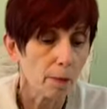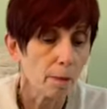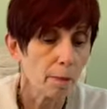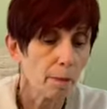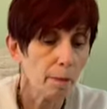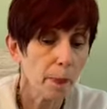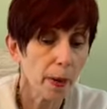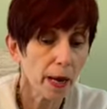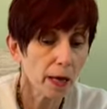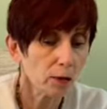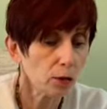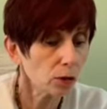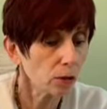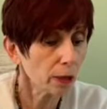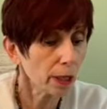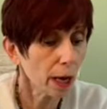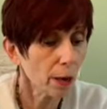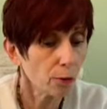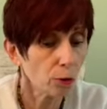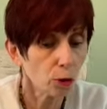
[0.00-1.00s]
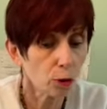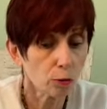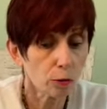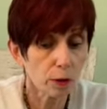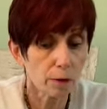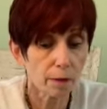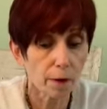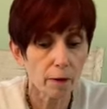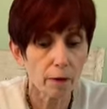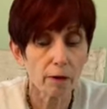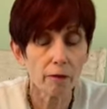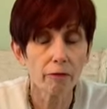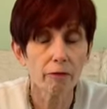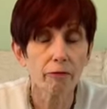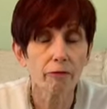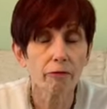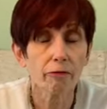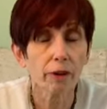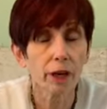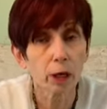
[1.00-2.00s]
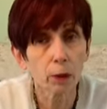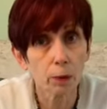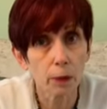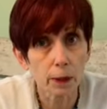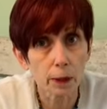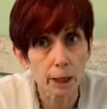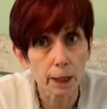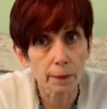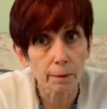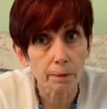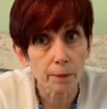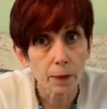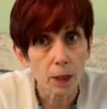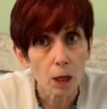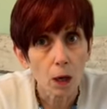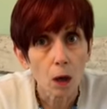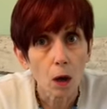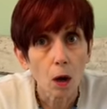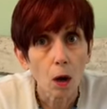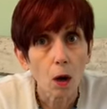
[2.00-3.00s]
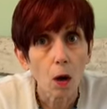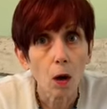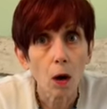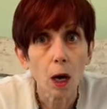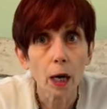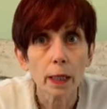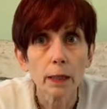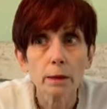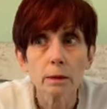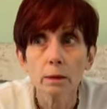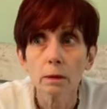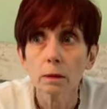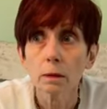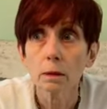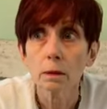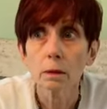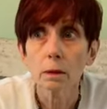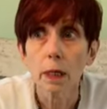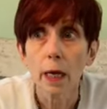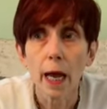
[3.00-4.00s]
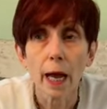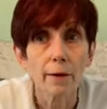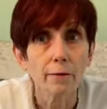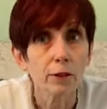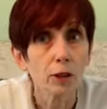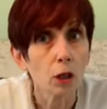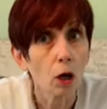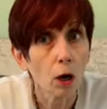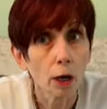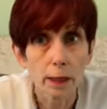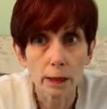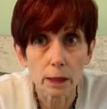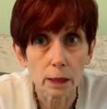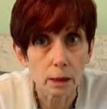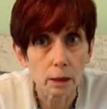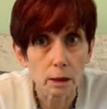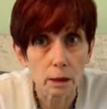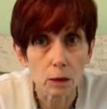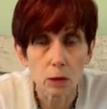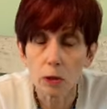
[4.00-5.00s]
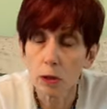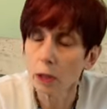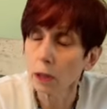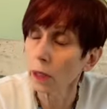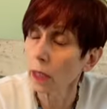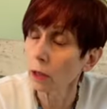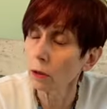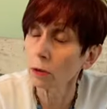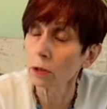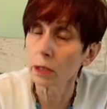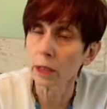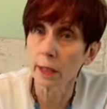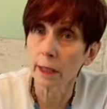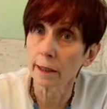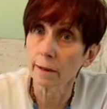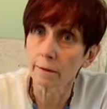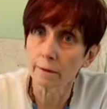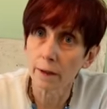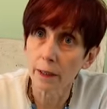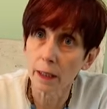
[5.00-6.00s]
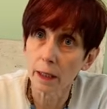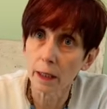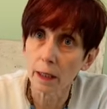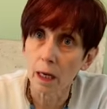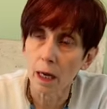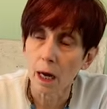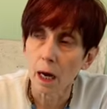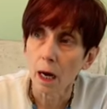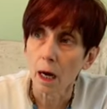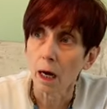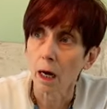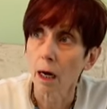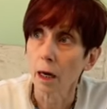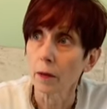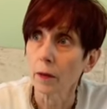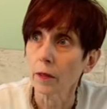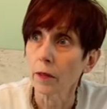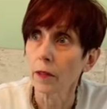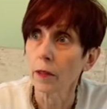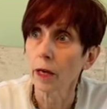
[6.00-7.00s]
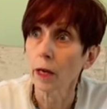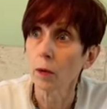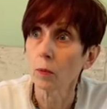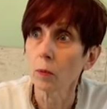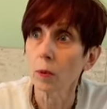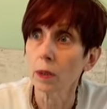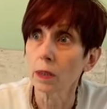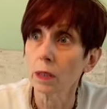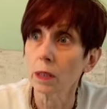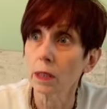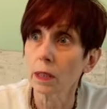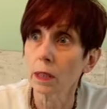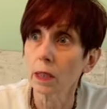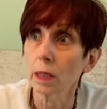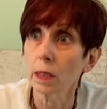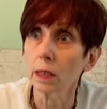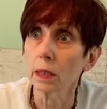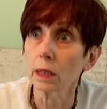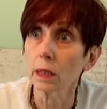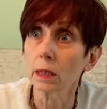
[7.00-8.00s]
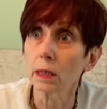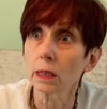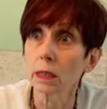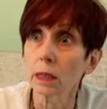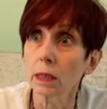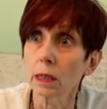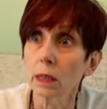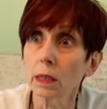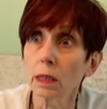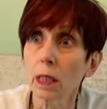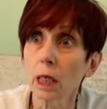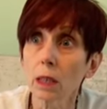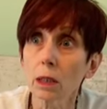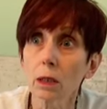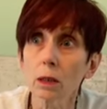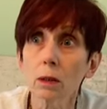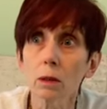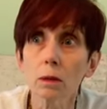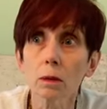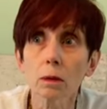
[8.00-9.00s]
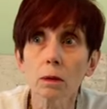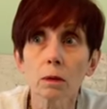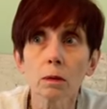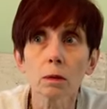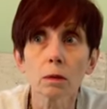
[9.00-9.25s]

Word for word: Bears are now used very frequently on advertising. You see a lot on TV. Uh, there was the Snuggle